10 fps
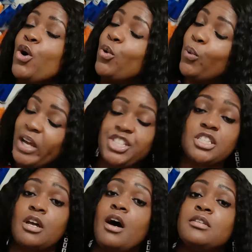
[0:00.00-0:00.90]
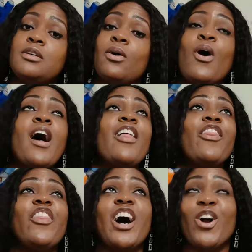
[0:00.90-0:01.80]
which is also
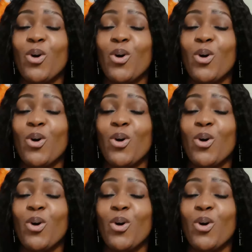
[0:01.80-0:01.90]
the